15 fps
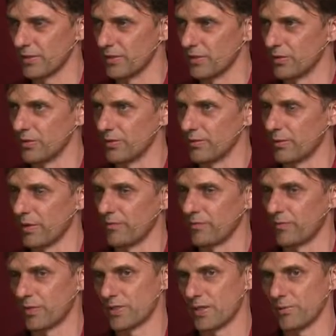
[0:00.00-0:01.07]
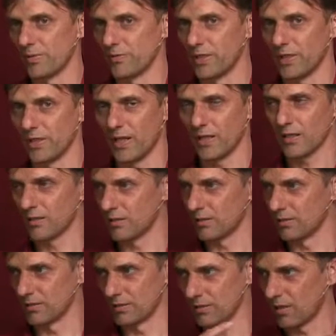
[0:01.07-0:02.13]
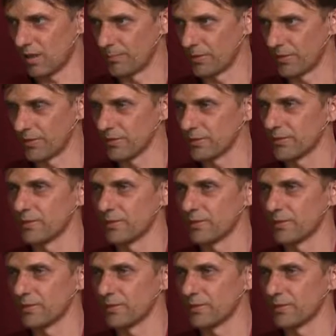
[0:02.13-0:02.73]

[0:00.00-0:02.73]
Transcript: If, for example, if they lack uh, copper,